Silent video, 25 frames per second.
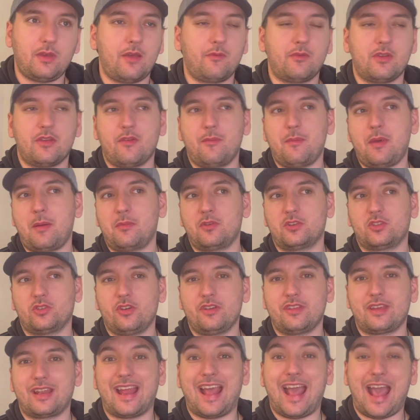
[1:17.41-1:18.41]
And we have a members
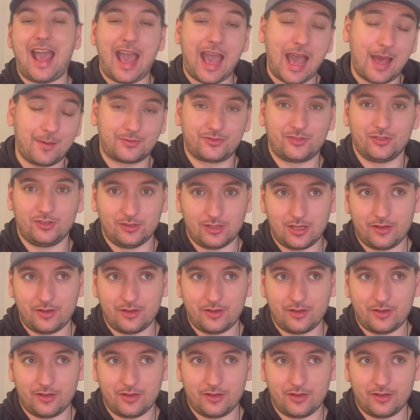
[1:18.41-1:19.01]
only that I absolutely